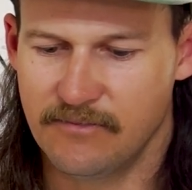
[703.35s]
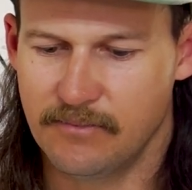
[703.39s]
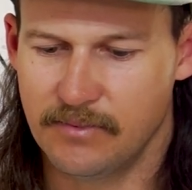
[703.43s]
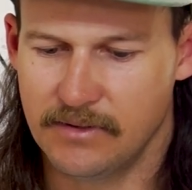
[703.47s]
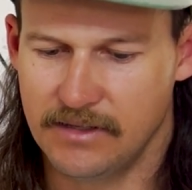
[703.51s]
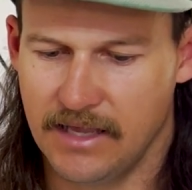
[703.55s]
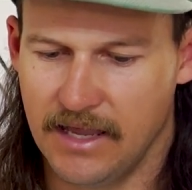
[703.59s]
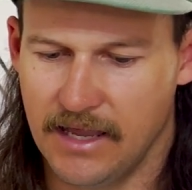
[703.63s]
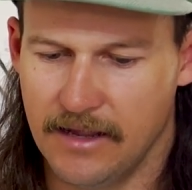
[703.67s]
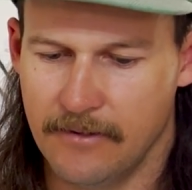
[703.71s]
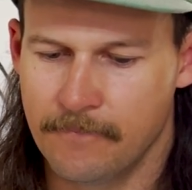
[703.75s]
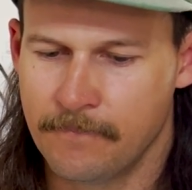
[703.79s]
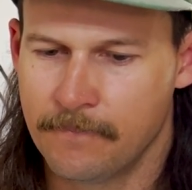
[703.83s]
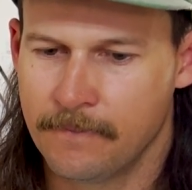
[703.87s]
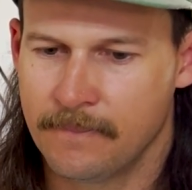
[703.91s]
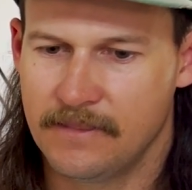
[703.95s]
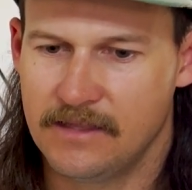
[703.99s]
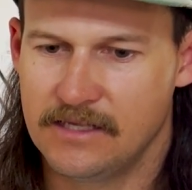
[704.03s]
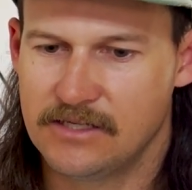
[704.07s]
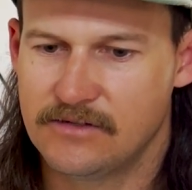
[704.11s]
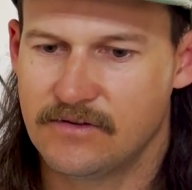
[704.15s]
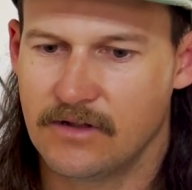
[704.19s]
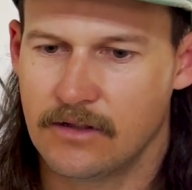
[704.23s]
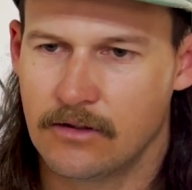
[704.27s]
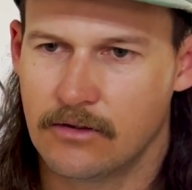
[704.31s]
But yeah,
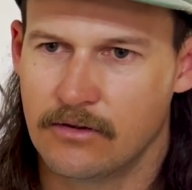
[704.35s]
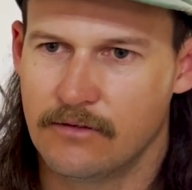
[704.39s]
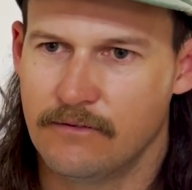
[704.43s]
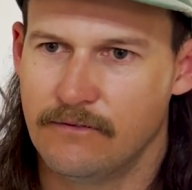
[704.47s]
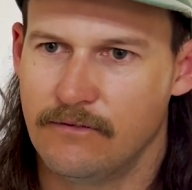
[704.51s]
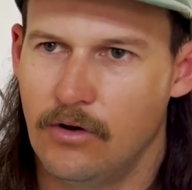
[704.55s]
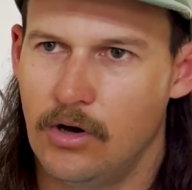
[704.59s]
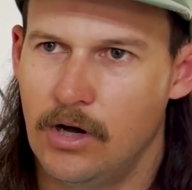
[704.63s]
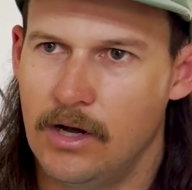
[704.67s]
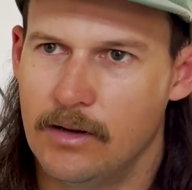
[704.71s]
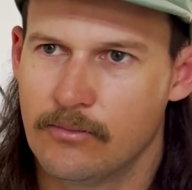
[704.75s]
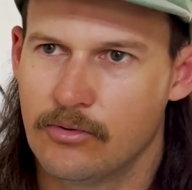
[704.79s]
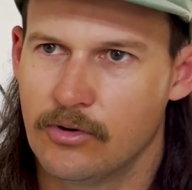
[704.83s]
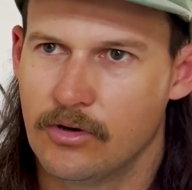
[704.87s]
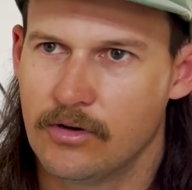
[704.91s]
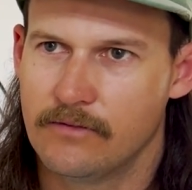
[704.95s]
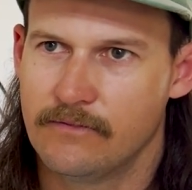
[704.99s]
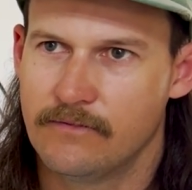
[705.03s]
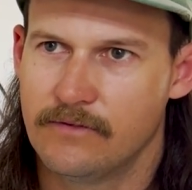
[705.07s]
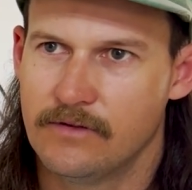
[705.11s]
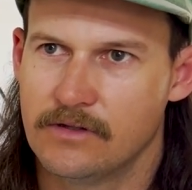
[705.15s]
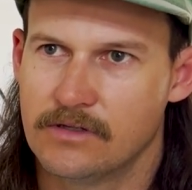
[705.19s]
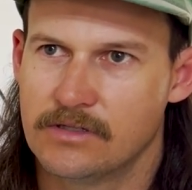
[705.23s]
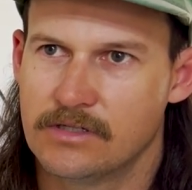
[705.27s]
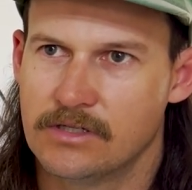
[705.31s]
this fell in a vibe rod
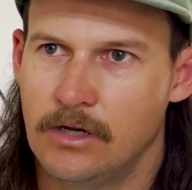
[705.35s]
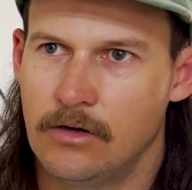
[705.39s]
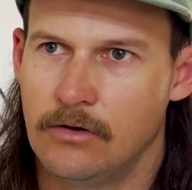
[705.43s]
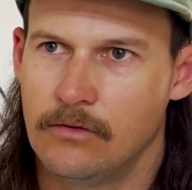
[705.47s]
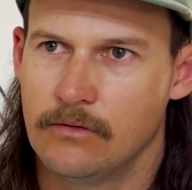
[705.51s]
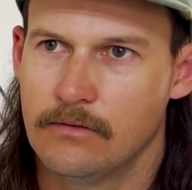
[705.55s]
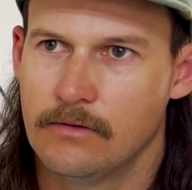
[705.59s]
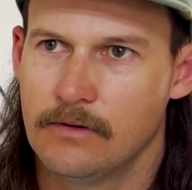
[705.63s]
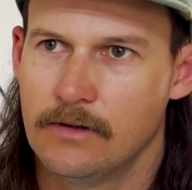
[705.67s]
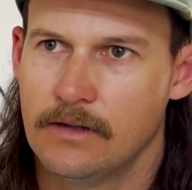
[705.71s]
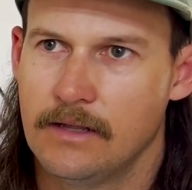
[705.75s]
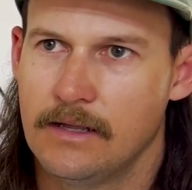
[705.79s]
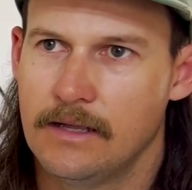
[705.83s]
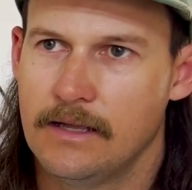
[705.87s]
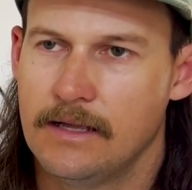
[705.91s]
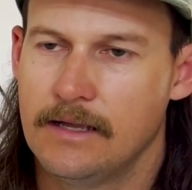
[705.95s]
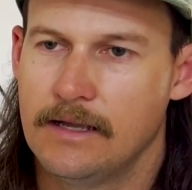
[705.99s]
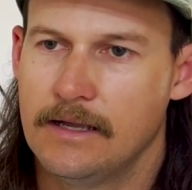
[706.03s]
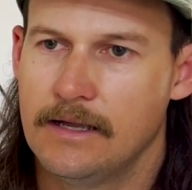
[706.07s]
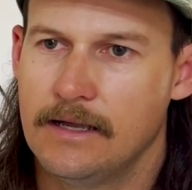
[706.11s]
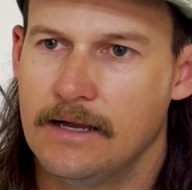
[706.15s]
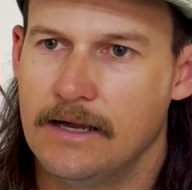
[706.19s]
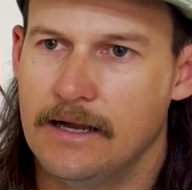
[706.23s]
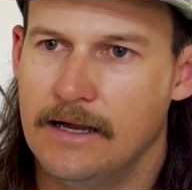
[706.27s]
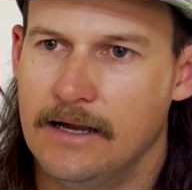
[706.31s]
for the salt,
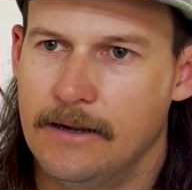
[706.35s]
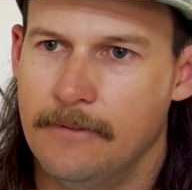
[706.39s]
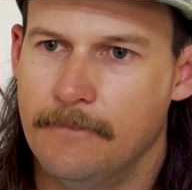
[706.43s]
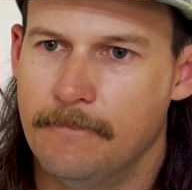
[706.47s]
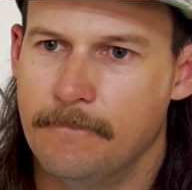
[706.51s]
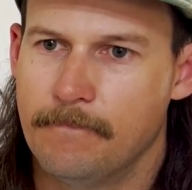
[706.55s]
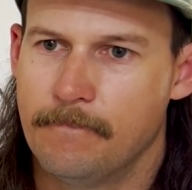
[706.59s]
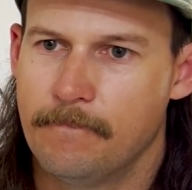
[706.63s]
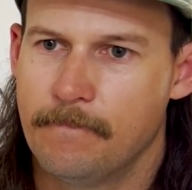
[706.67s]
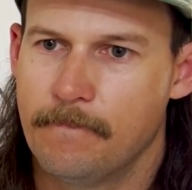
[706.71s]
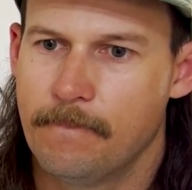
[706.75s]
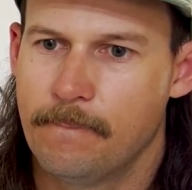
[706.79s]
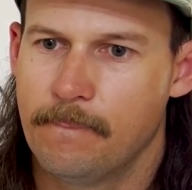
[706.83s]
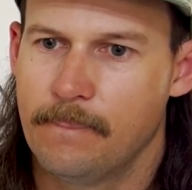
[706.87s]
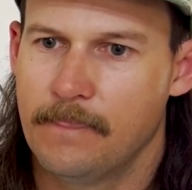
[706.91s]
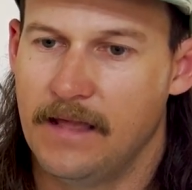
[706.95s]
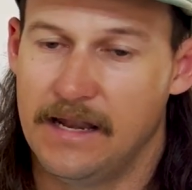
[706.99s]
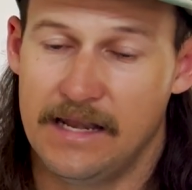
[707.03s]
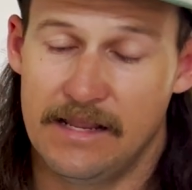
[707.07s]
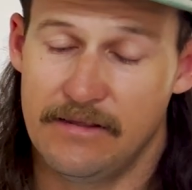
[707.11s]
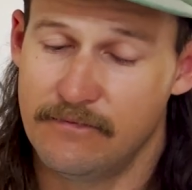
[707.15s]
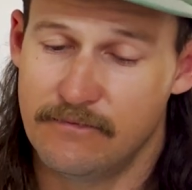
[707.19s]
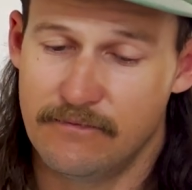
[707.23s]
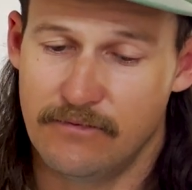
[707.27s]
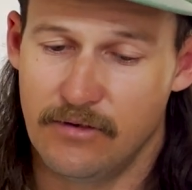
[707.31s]
and
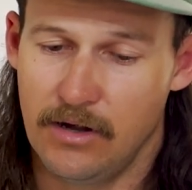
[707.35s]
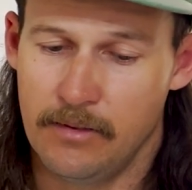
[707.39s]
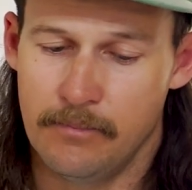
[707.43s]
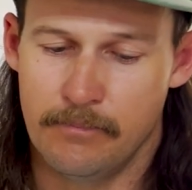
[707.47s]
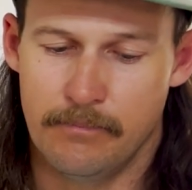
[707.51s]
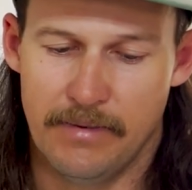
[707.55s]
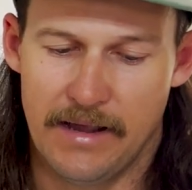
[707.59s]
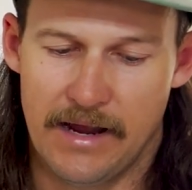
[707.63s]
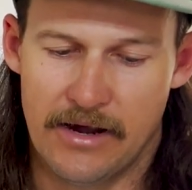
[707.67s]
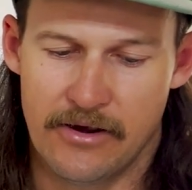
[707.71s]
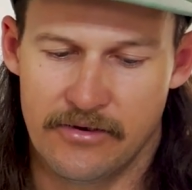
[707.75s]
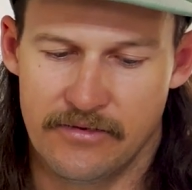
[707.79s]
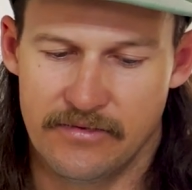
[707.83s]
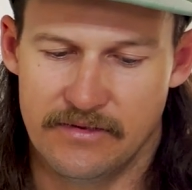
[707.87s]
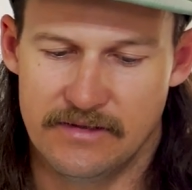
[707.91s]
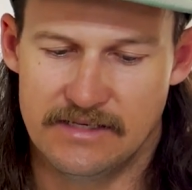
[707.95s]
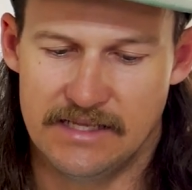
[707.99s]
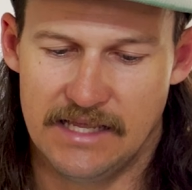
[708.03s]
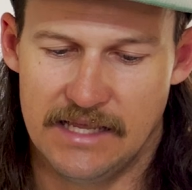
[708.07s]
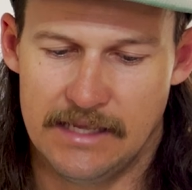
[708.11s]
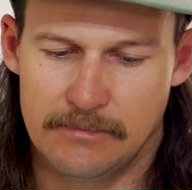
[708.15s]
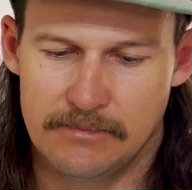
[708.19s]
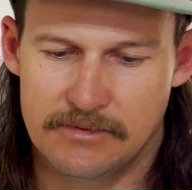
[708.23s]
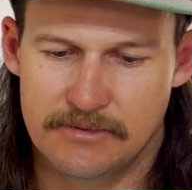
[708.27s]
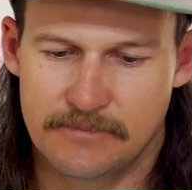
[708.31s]
even vibe and barra in the
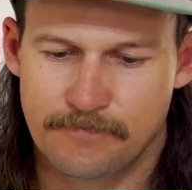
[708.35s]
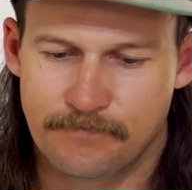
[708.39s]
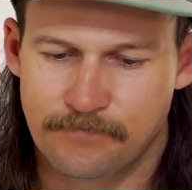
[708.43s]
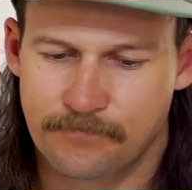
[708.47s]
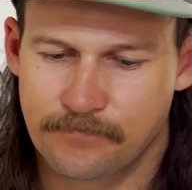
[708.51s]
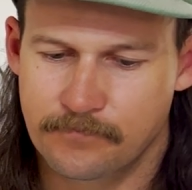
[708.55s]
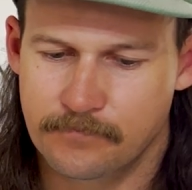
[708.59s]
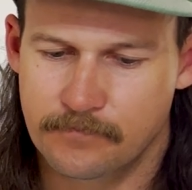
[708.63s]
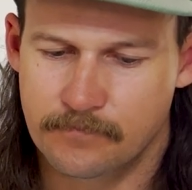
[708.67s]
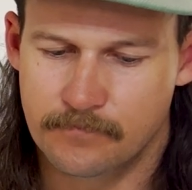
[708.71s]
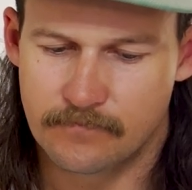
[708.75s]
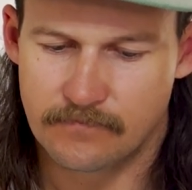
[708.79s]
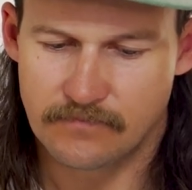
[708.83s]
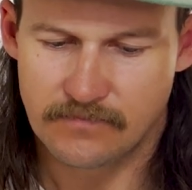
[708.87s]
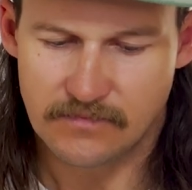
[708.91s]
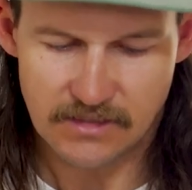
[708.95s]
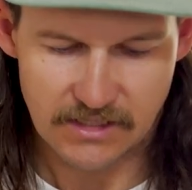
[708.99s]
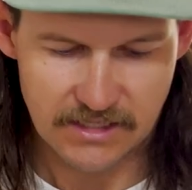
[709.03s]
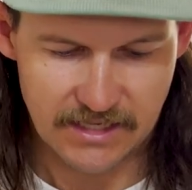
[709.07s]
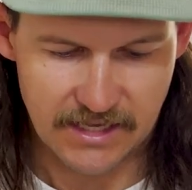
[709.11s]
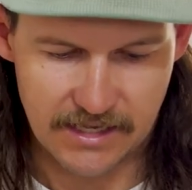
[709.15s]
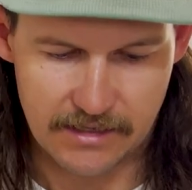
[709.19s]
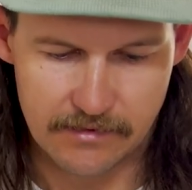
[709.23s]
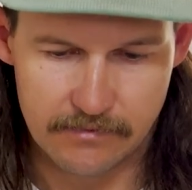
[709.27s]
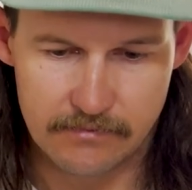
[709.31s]
dams.
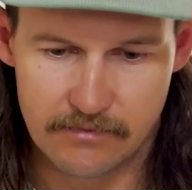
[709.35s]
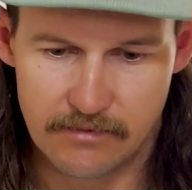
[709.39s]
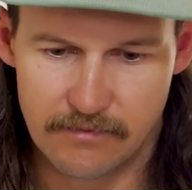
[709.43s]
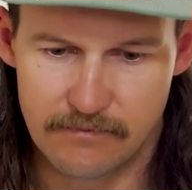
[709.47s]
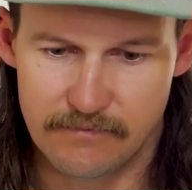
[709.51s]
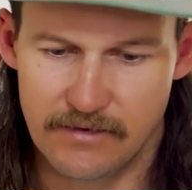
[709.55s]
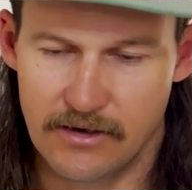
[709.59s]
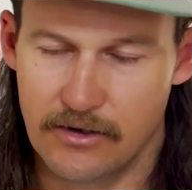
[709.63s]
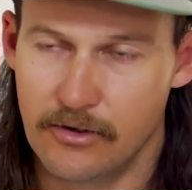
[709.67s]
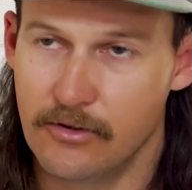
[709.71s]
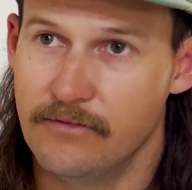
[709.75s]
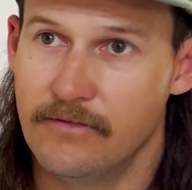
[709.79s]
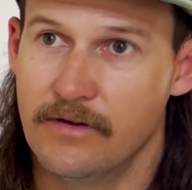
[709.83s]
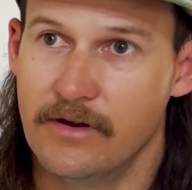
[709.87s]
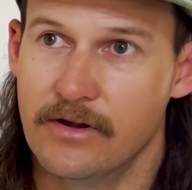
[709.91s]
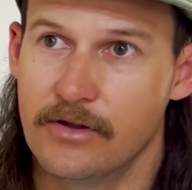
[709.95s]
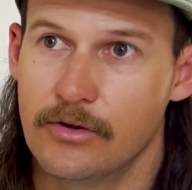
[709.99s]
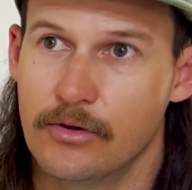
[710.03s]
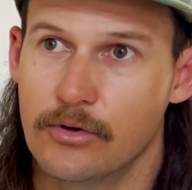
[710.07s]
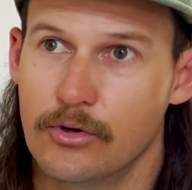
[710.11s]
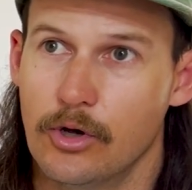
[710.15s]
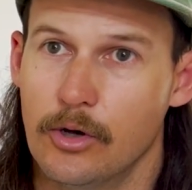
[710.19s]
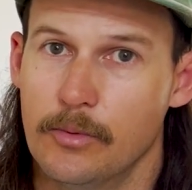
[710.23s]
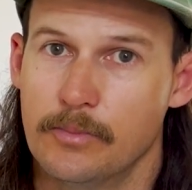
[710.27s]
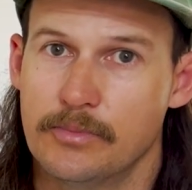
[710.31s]
Yeah, very, very
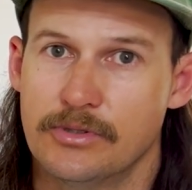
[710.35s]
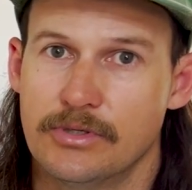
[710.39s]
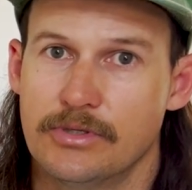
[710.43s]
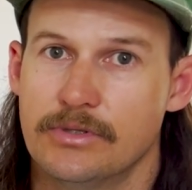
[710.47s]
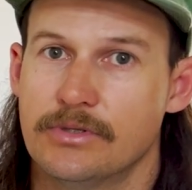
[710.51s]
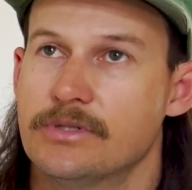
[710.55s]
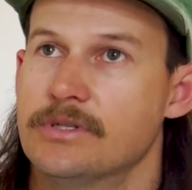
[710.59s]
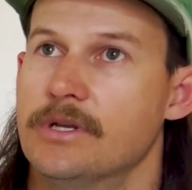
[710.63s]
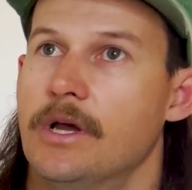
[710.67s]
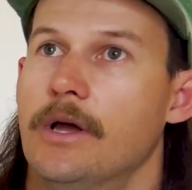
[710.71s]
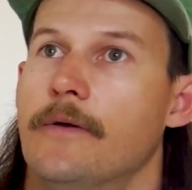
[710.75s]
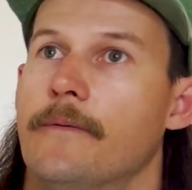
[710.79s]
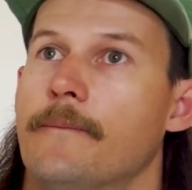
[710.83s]
good options.